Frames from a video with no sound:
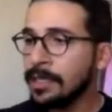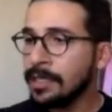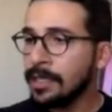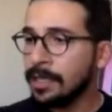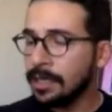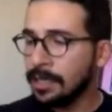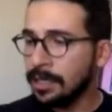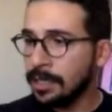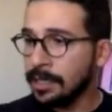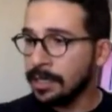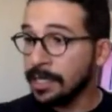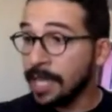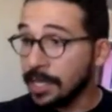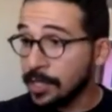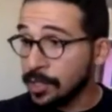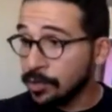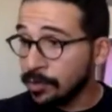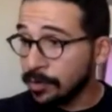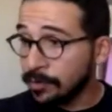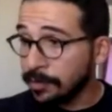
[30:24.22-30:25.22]
uh,
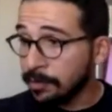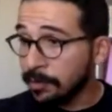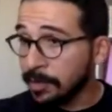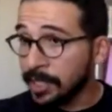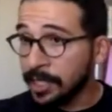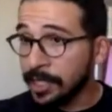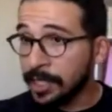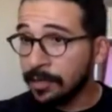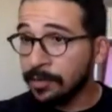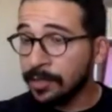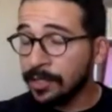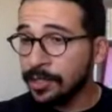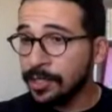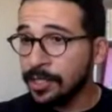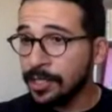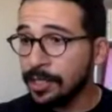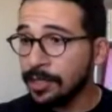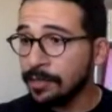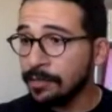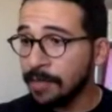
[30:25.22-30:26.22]
yes, we're familiar with
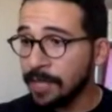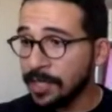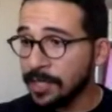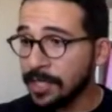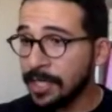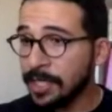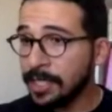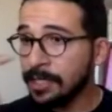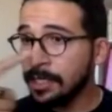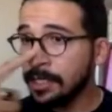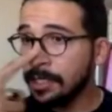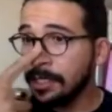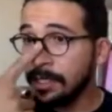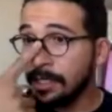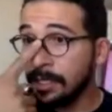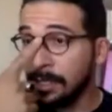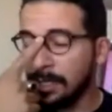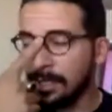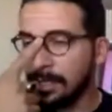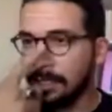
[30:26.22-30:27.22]
GeoMesa,
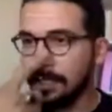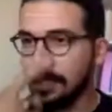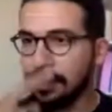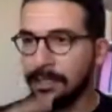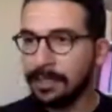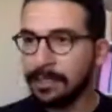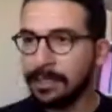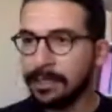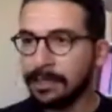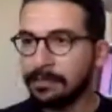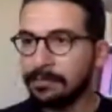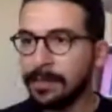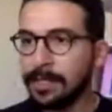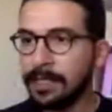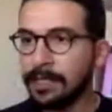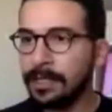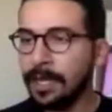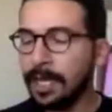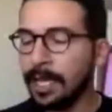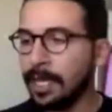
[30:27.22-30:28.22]
uh,
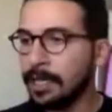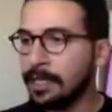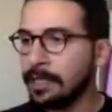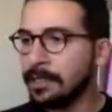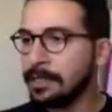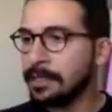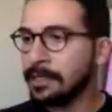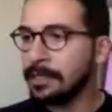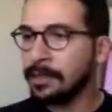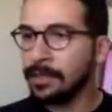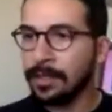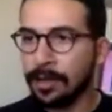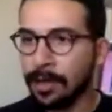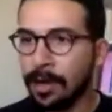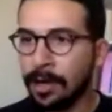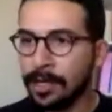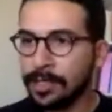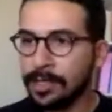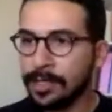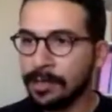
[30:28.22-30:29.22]
and there
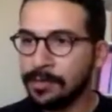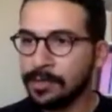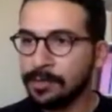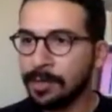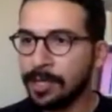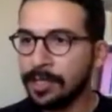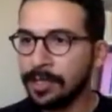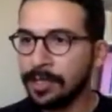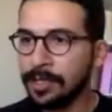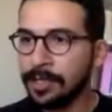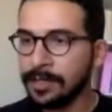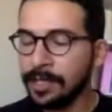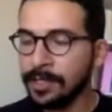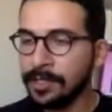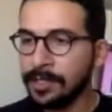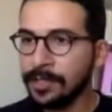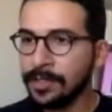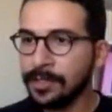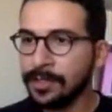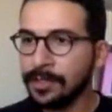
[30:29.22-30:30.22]
are some spatial
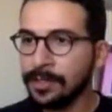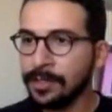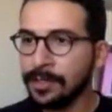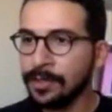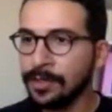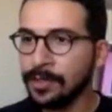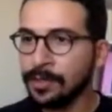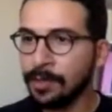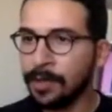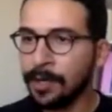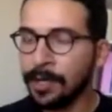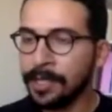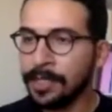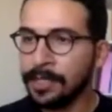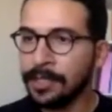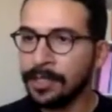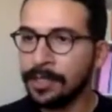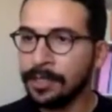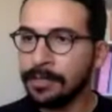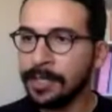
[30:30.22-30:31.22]
extensions to Spark
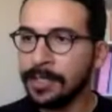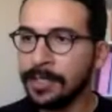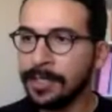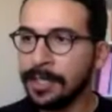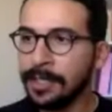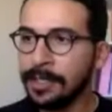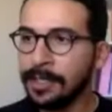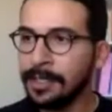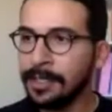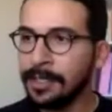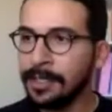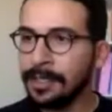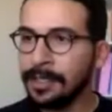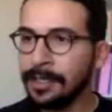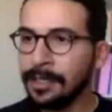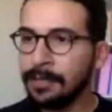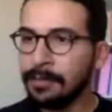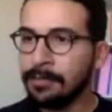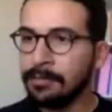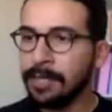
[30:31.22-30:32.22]
and GeoMesa,
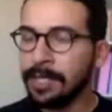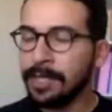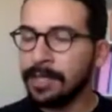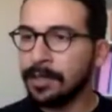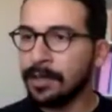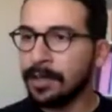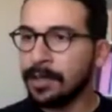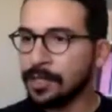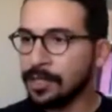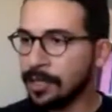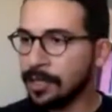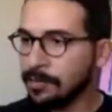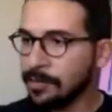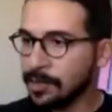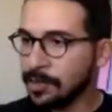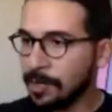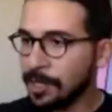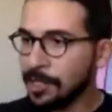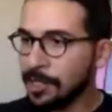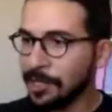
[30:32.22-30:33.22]
but there are some
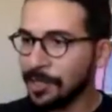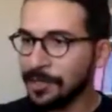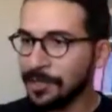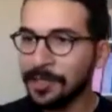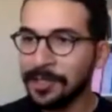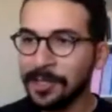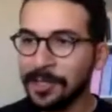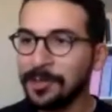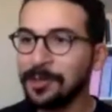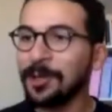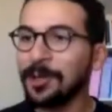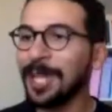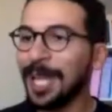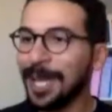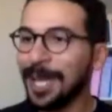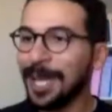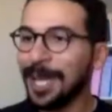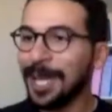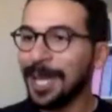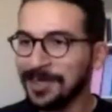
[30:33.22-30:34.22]
spatial extensions to a
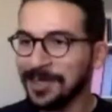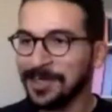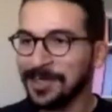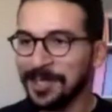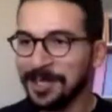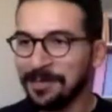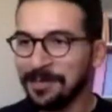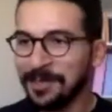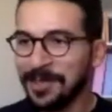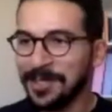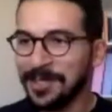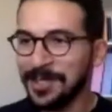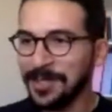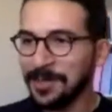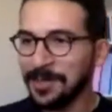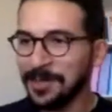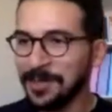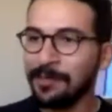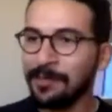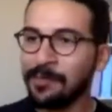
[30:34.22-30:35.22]
lot of things in GeoMesa
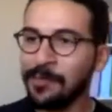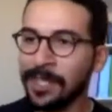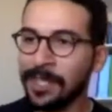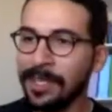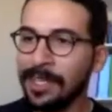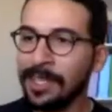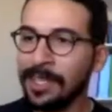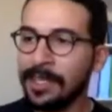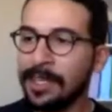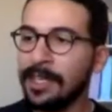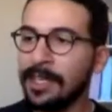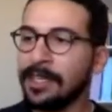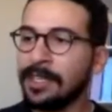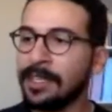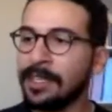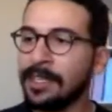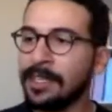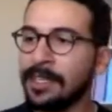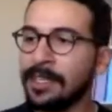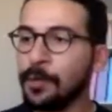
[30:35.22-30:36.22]
as well.
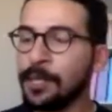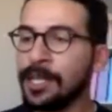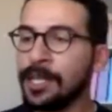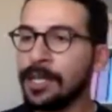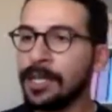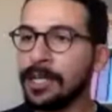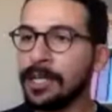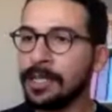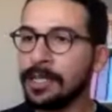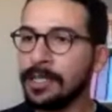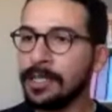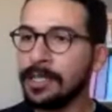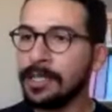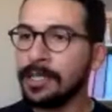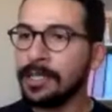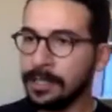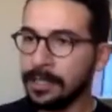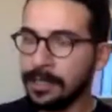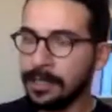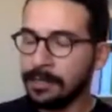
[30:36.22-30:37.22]
Uh, we are
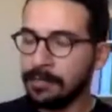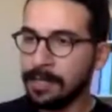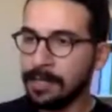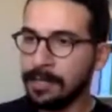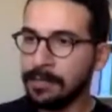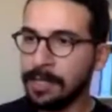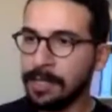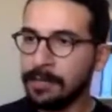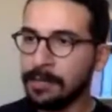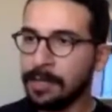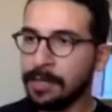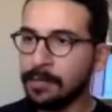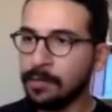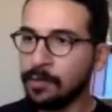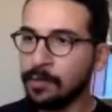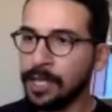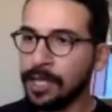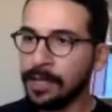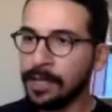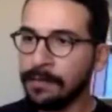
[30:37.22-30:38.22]

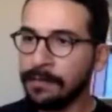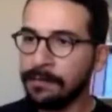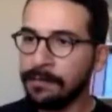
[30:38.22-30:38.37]
we are